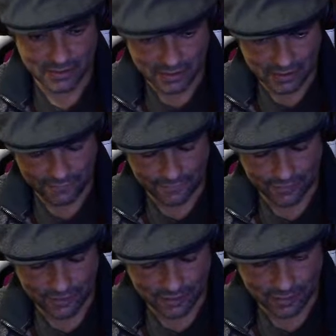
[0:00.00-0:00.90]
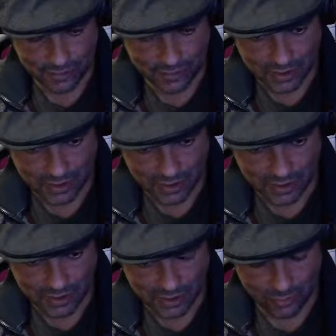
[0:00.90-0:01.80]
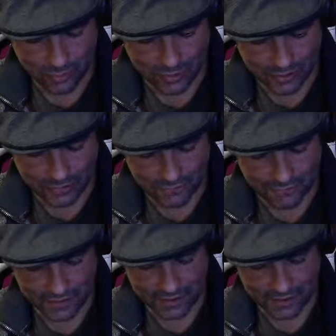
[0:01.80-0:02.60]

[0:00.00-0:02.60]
difference with the one I figured